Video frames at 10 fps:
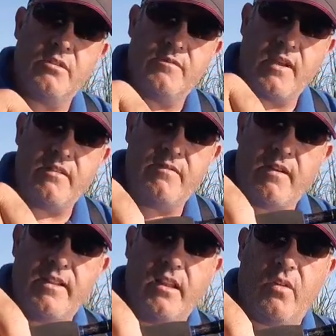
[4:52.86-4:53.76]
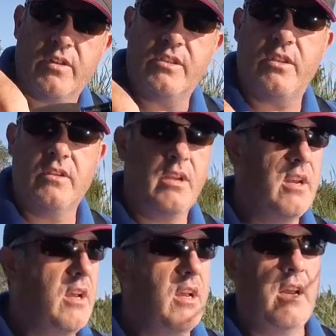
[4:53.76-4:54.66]
it's very, very light,
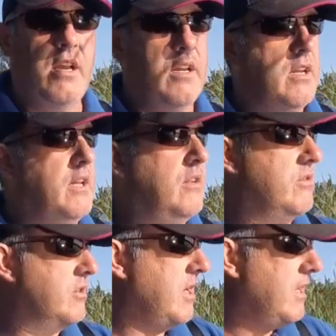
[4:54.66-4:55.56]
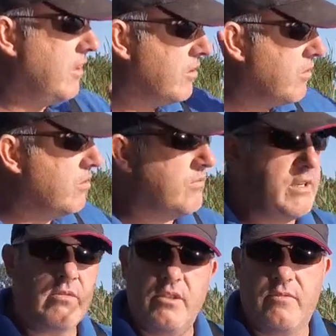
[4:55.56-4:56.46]
and like I say, like all the
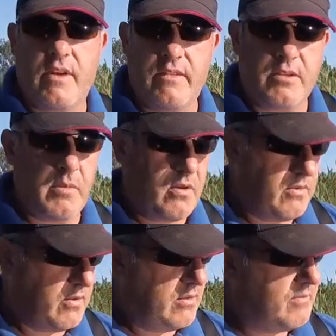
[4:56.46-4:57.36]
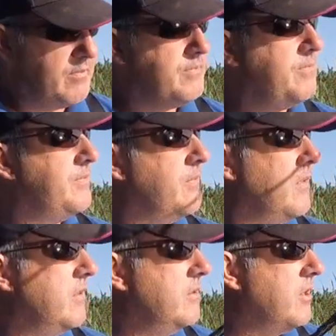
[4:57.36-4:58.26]
reels, it's very smooth.
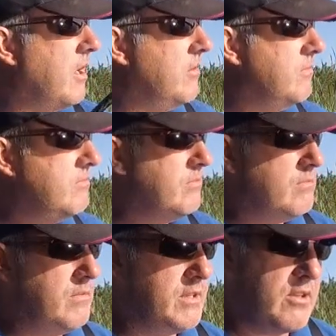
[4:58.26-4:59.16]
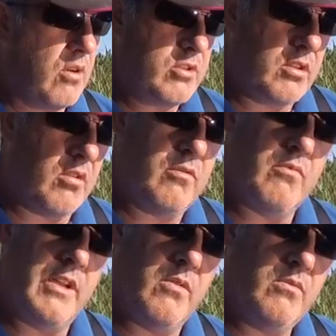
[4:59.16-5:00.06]
So it's a nice light
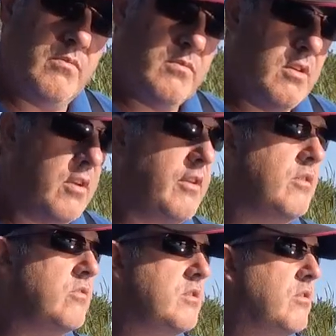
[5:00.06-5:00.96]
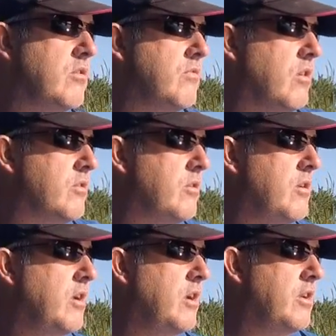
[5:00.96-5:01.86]
reel, on a nice light rod.
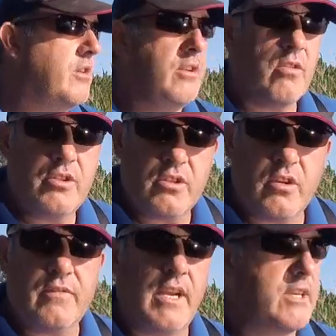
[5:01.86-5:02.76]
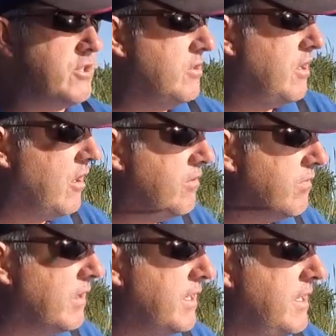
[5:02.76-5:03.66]
Nice soft action,
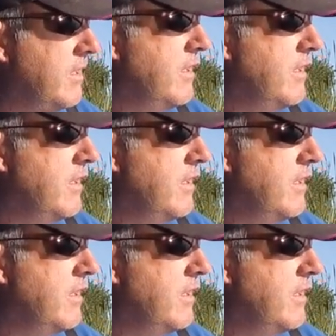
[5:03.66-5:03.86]
hopefully